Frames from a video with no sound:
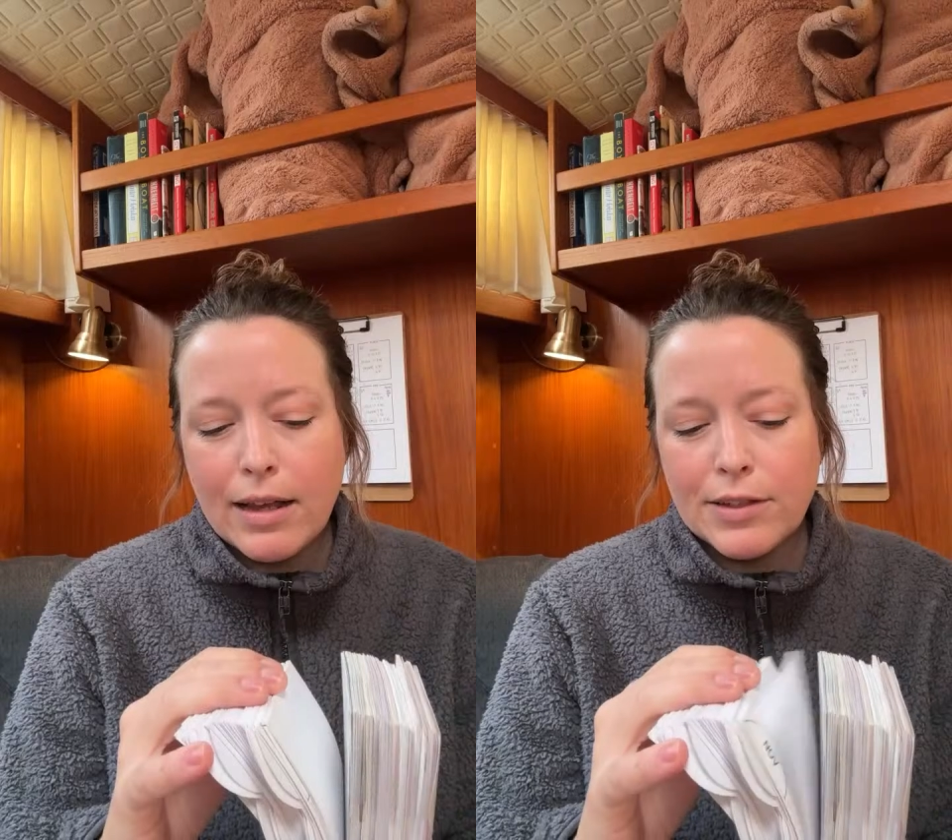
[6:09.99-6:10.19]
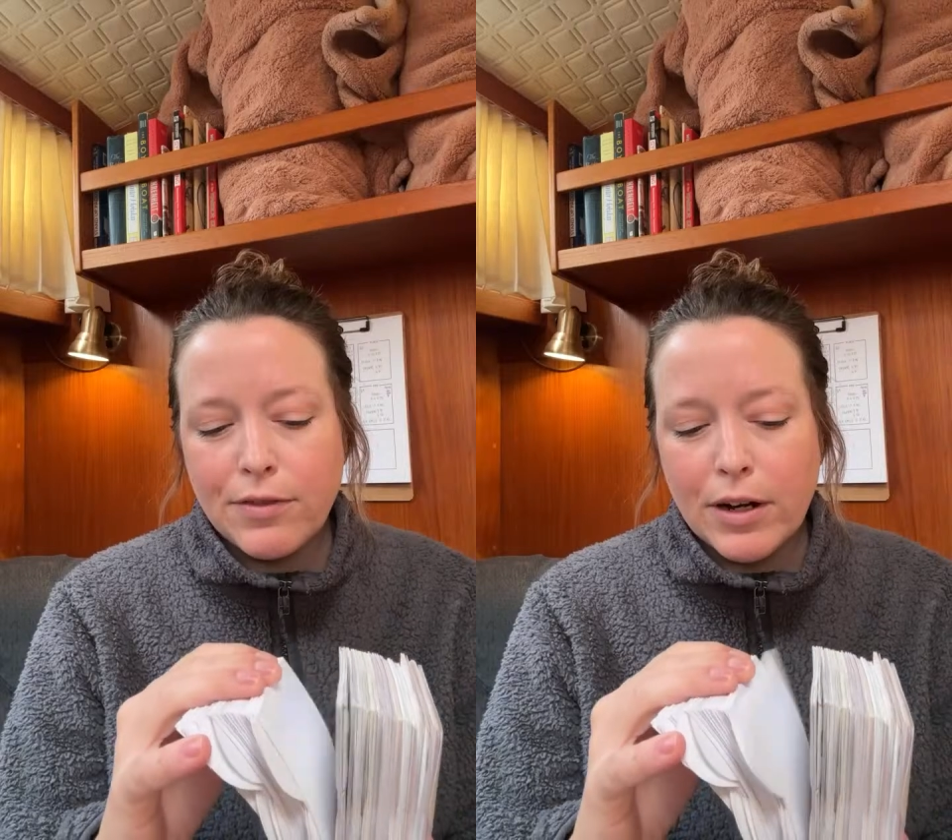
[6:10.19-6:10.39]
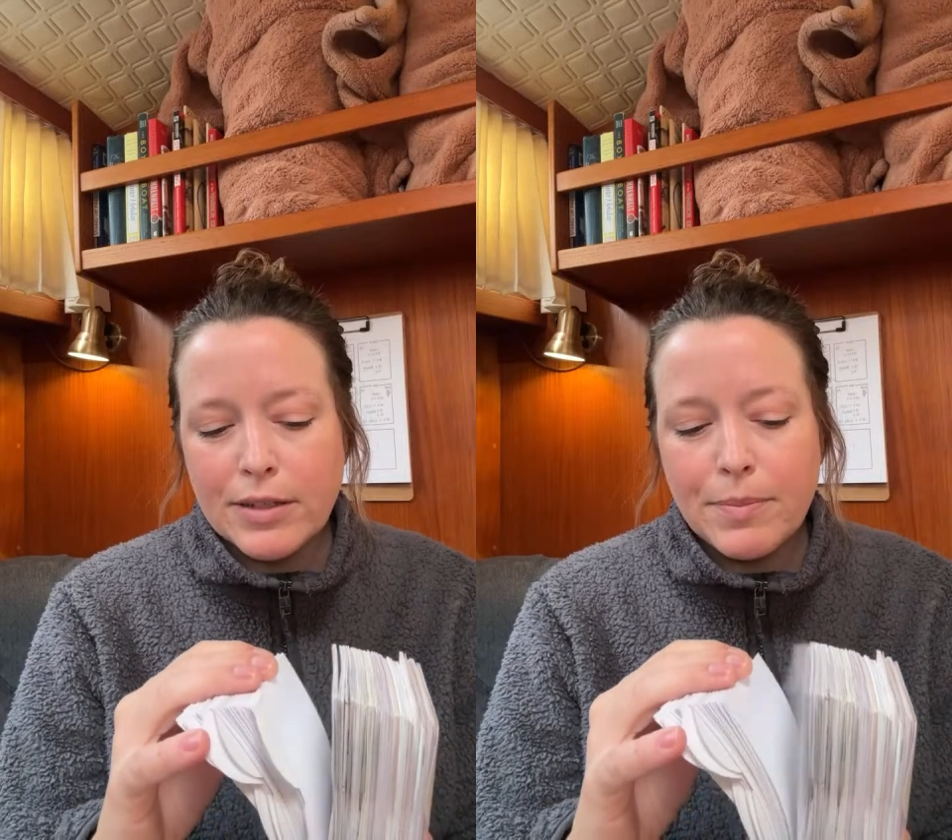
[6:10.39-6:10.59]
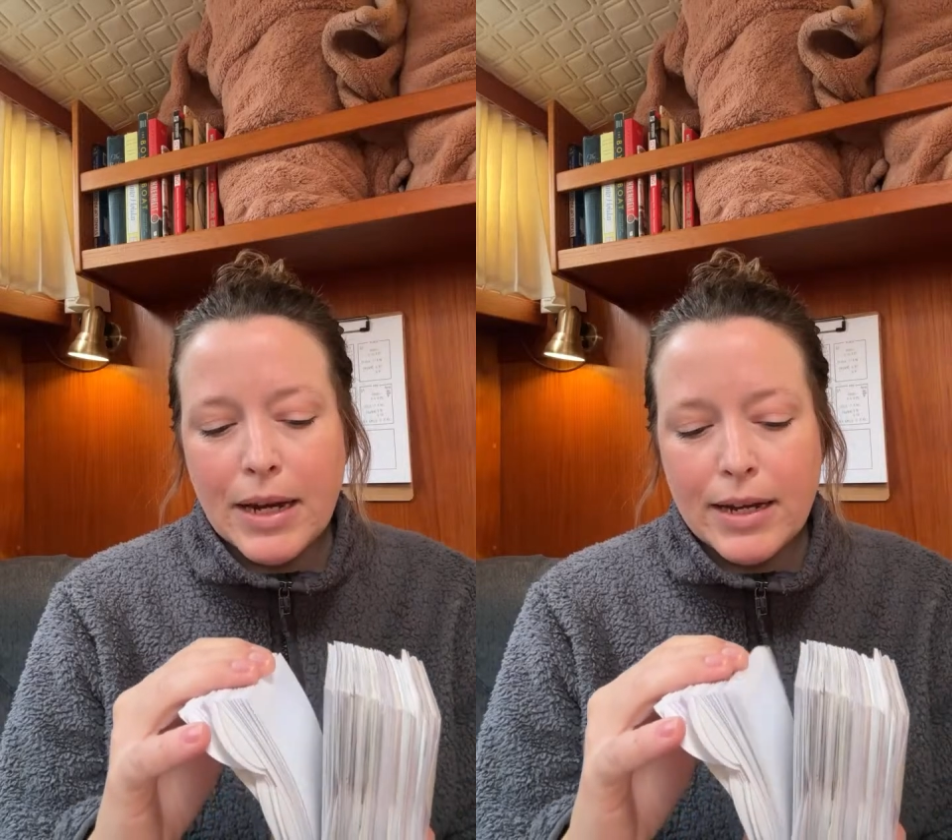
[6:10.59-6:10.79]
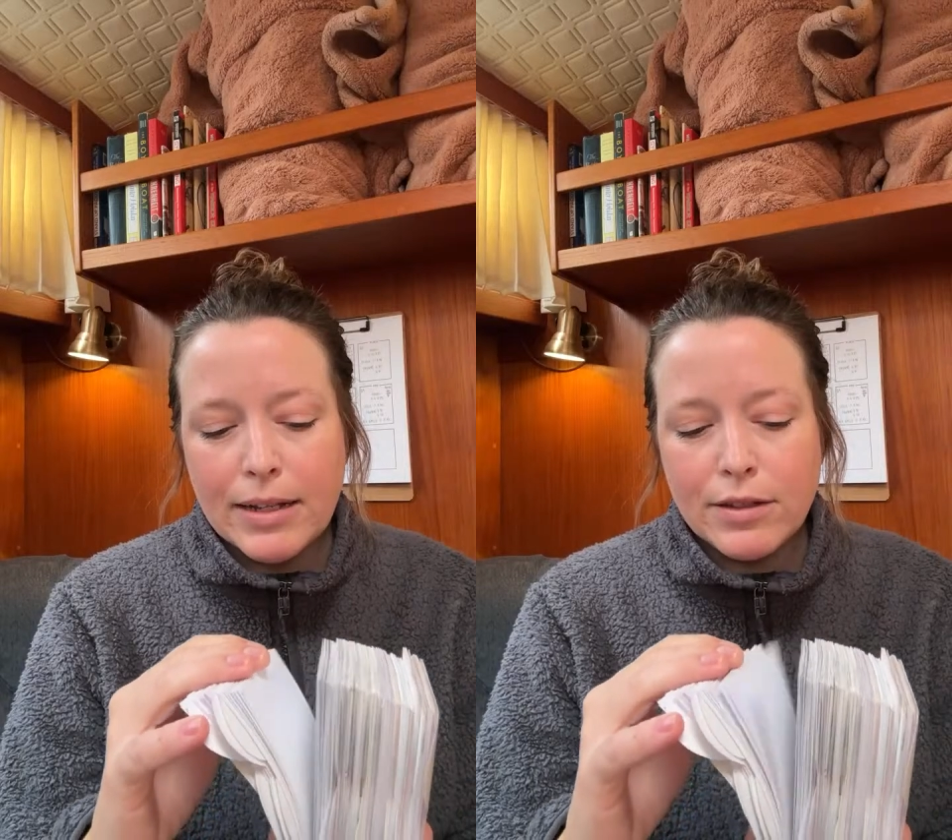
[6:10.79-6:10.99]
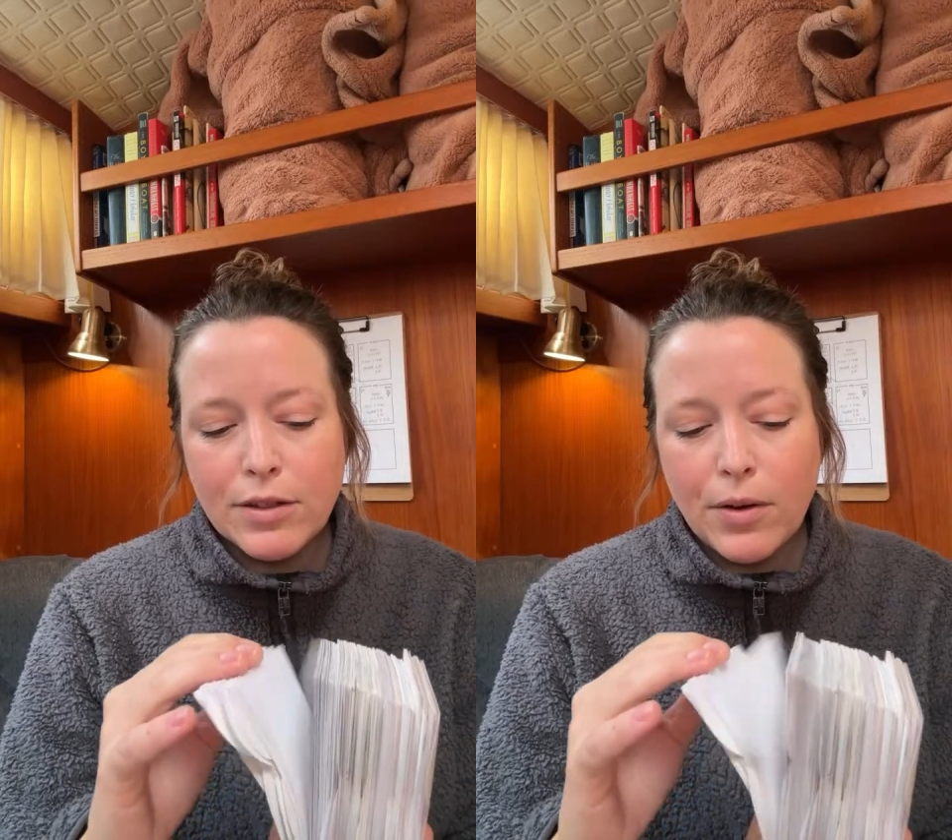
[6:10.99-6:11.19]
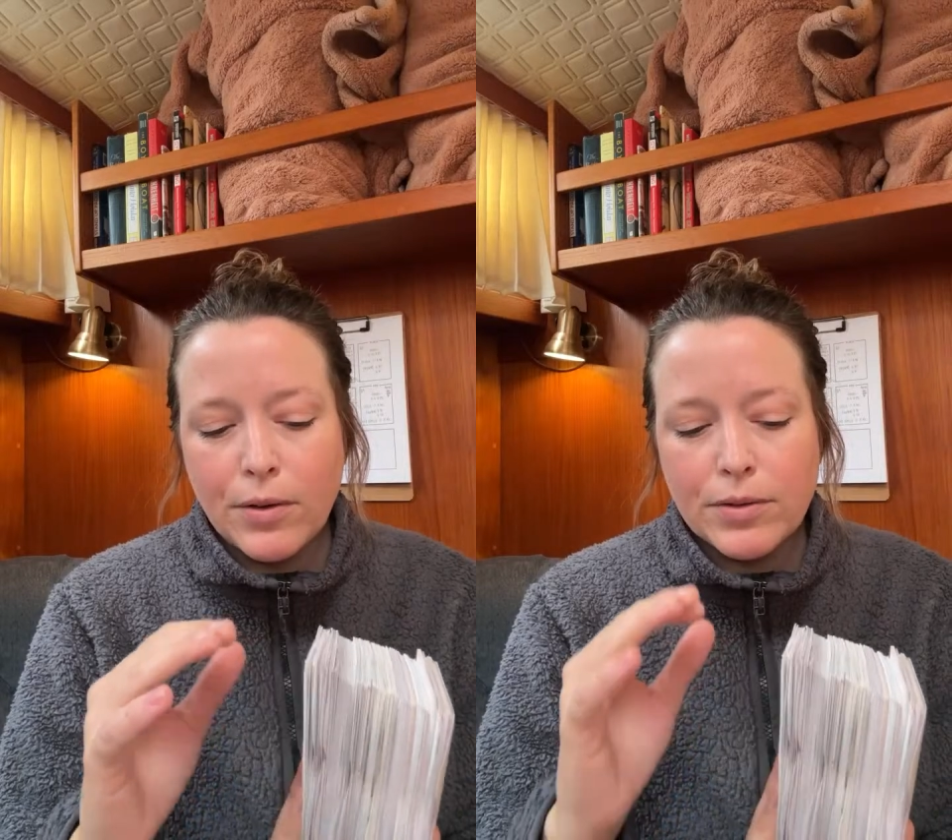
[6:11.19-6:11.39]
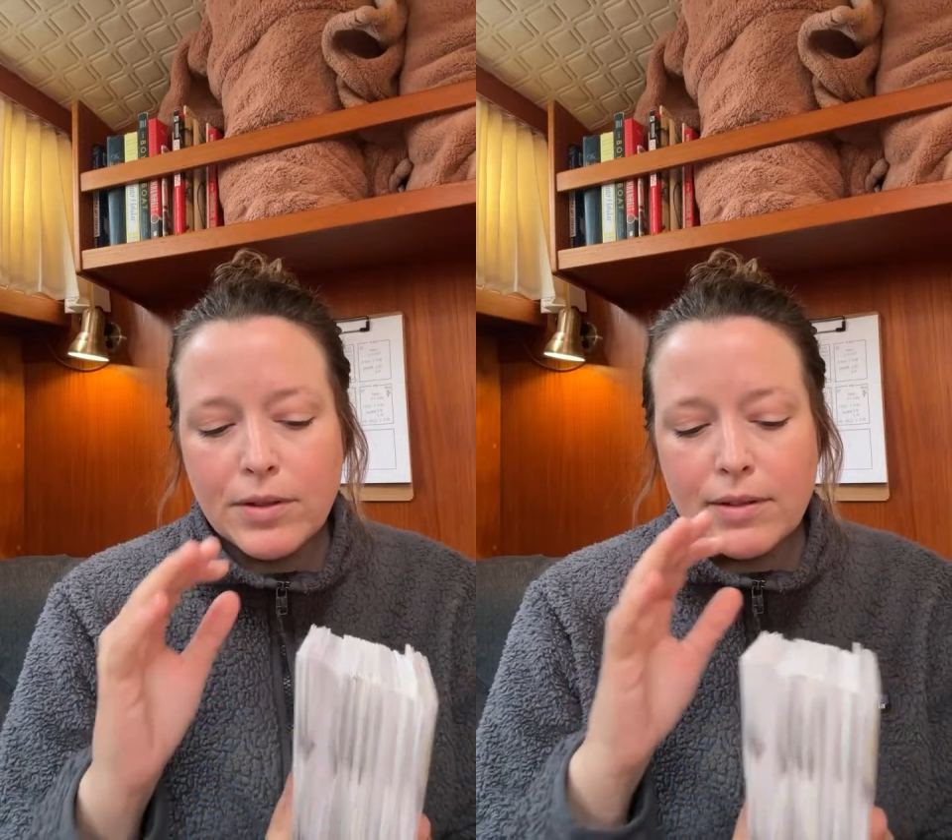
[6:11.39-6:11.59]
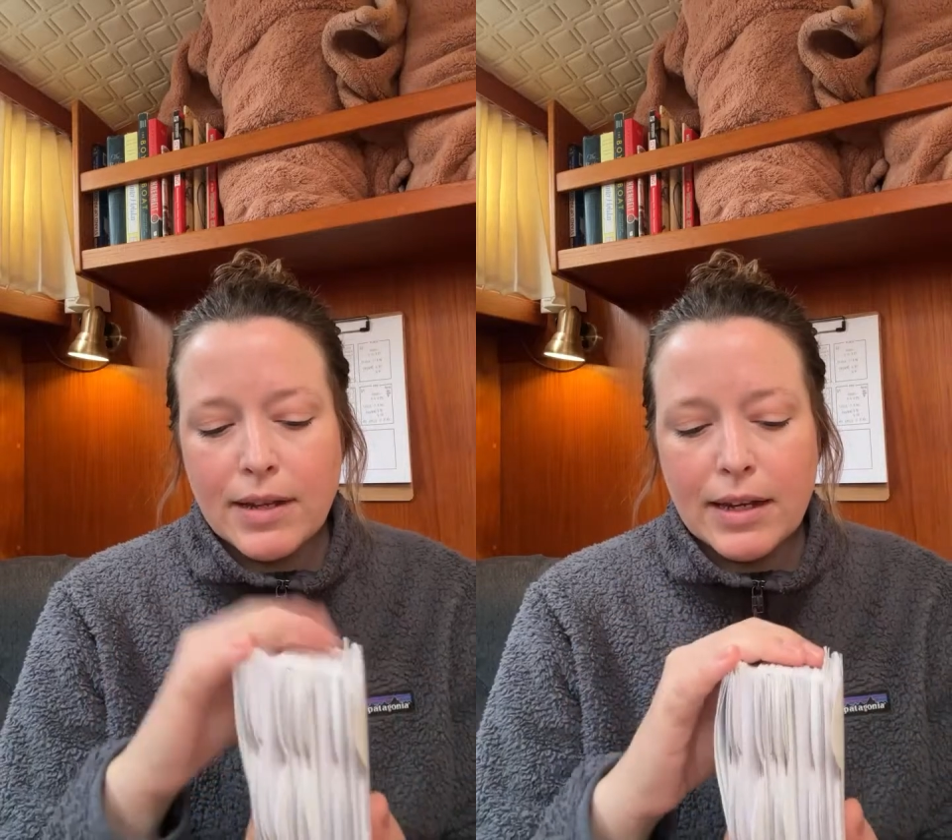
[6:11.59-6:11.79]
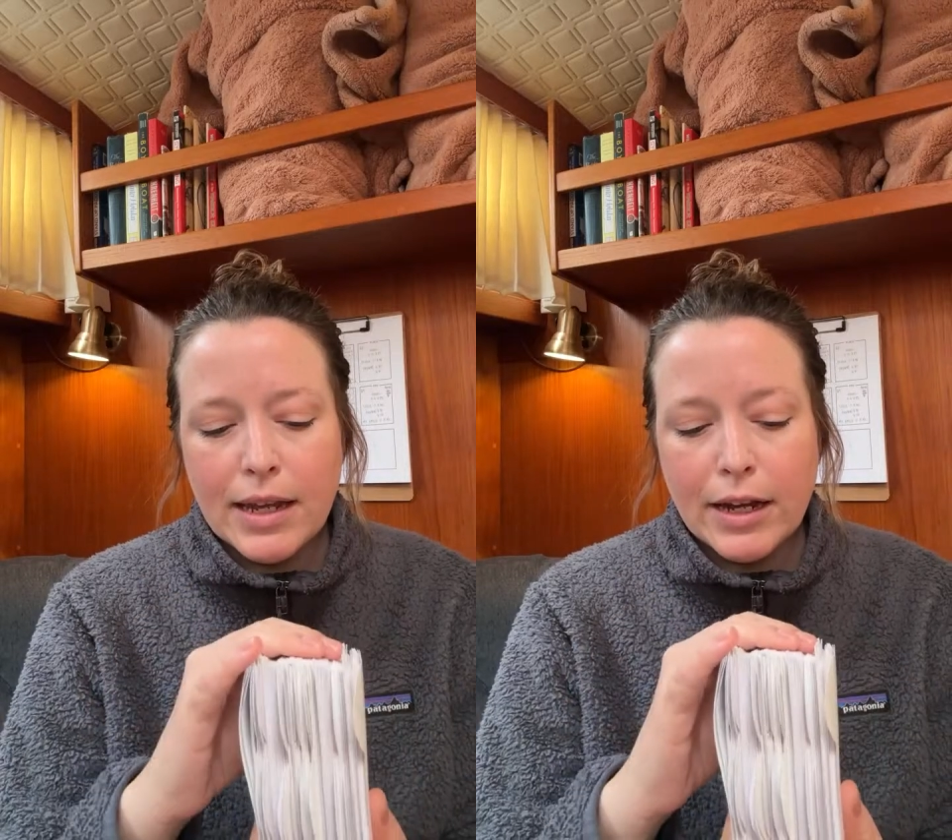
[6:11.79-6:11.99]
as far as maintenance goes, is
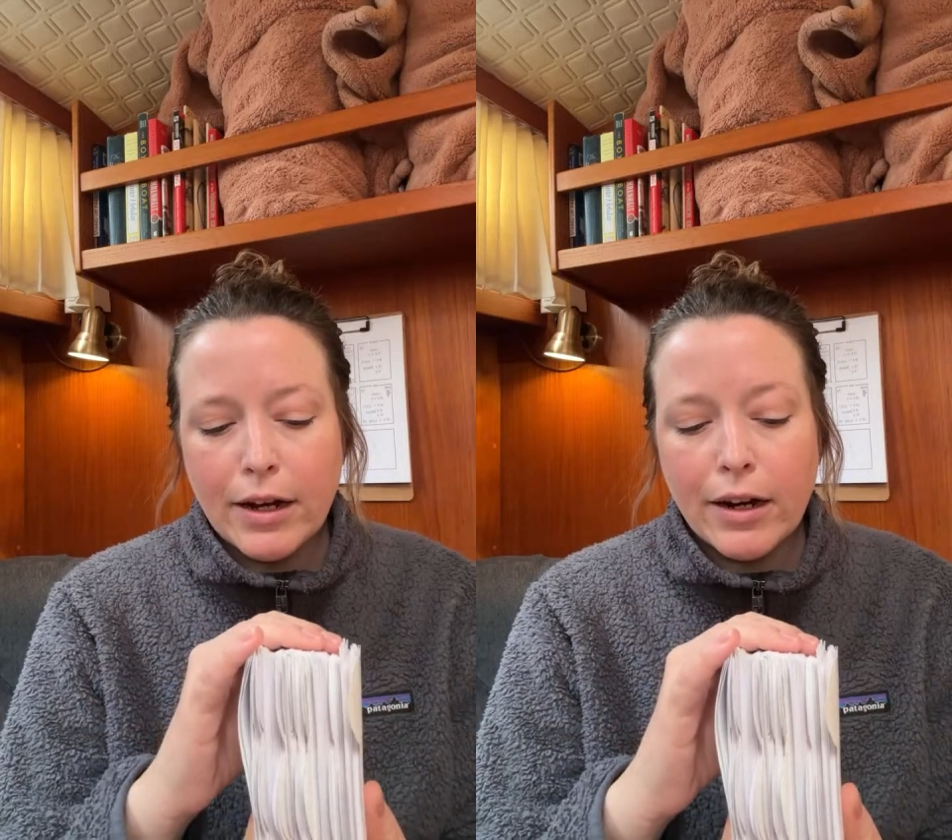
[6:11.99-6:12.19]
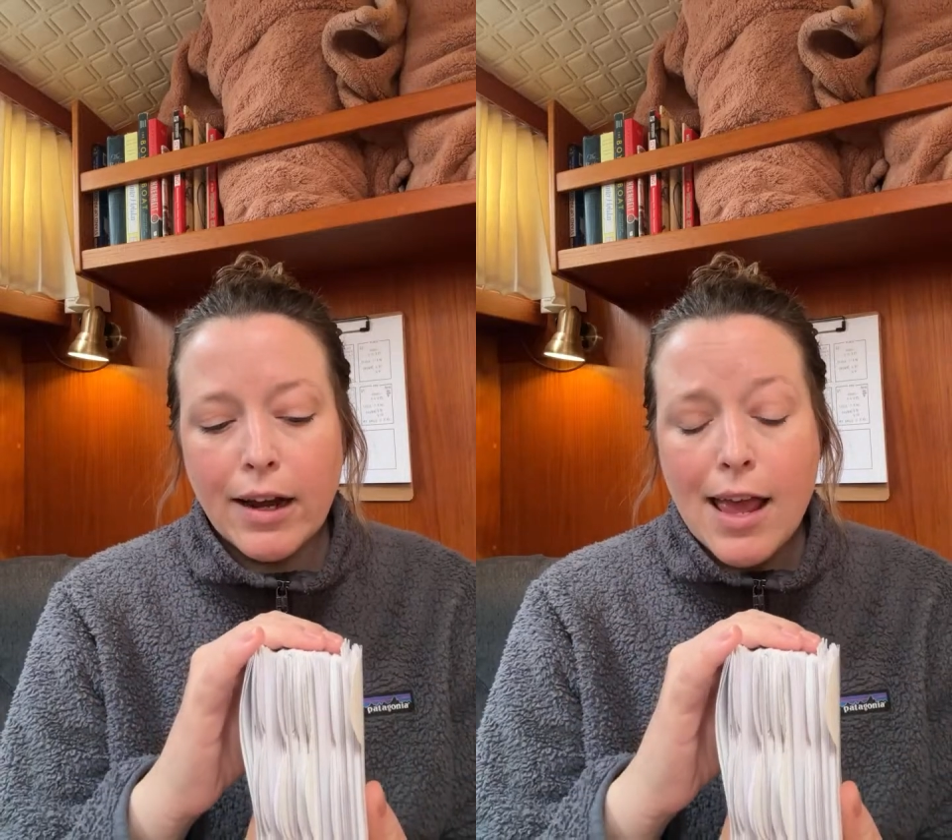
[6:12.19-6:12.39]
in here.